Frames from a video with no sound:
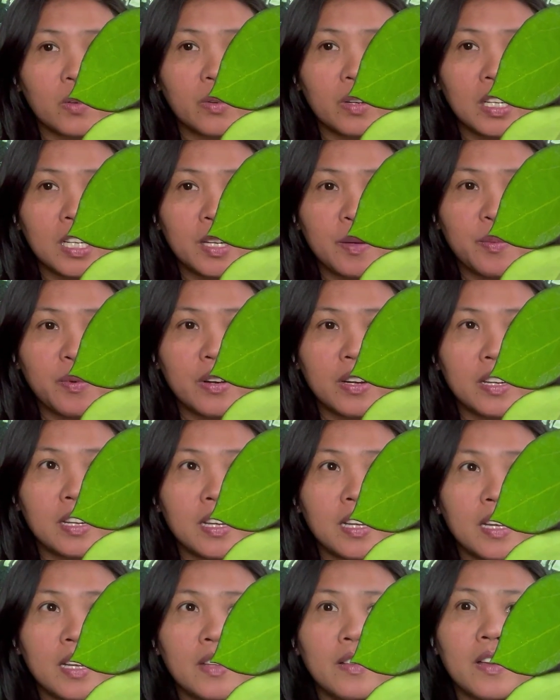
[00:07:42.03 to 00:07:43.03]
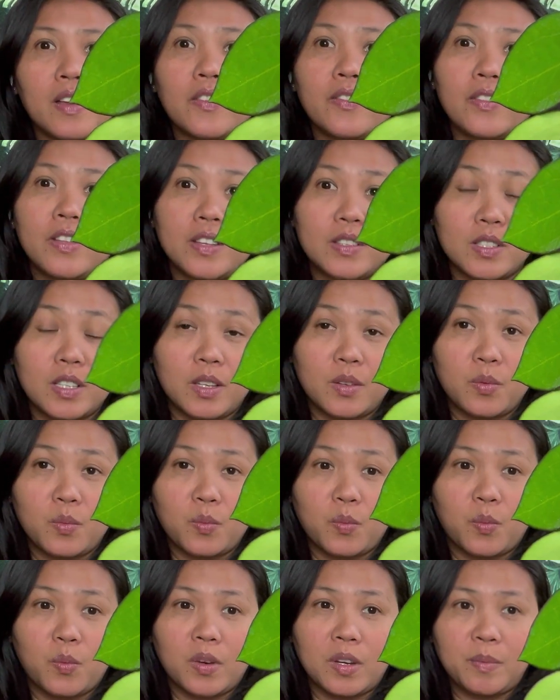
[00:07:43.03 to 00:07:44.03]
really pretty, and they send
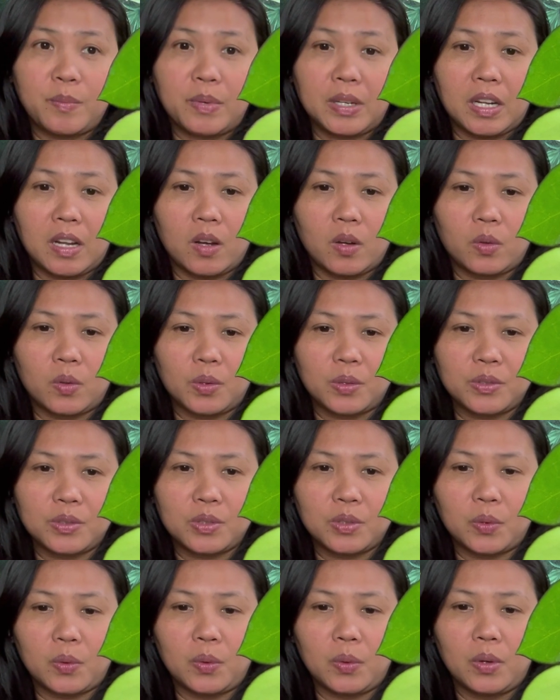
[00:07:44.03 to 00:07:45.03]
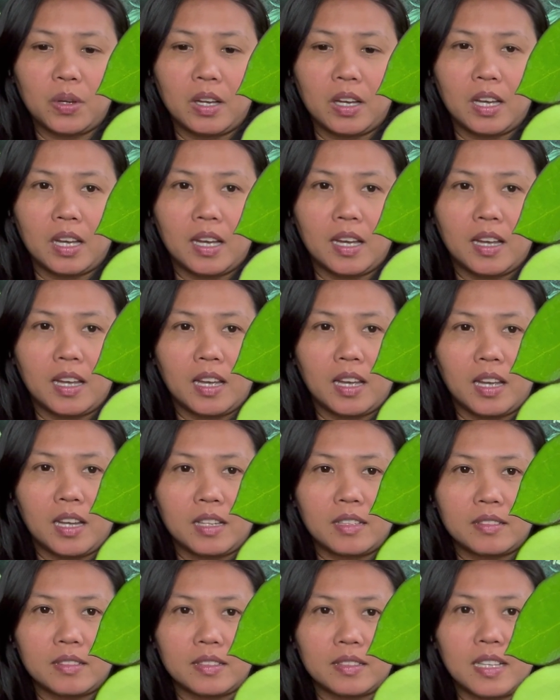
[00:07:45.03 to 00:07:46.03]
with peduncle, so
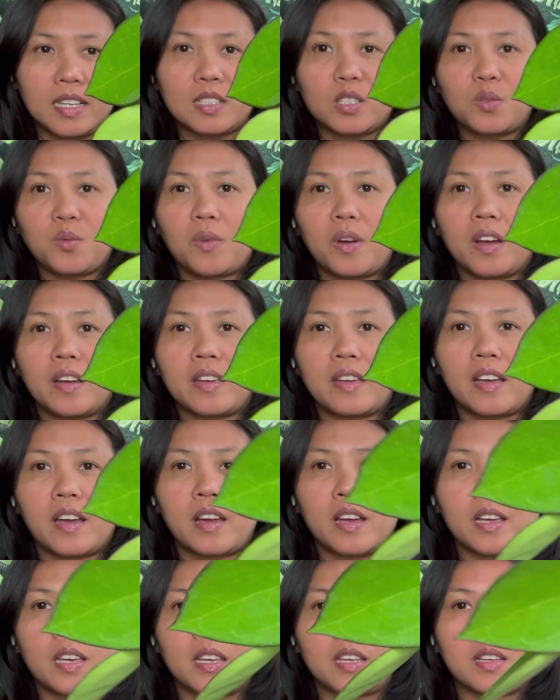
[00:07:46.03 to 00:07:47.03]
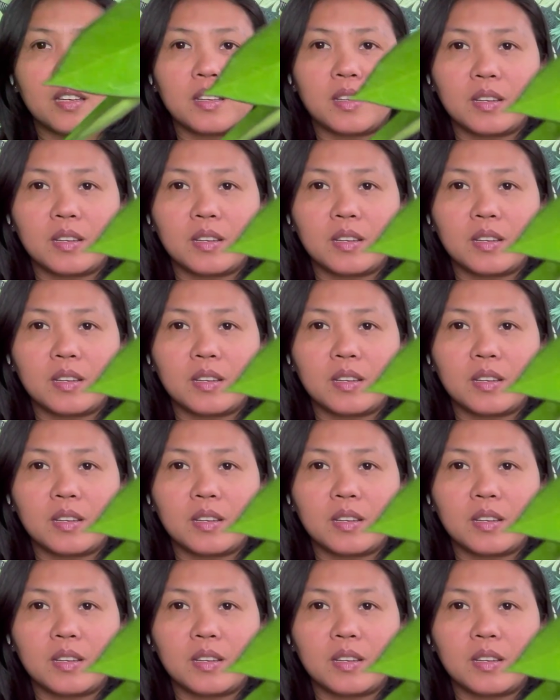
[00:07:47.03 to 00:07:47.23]
that's why I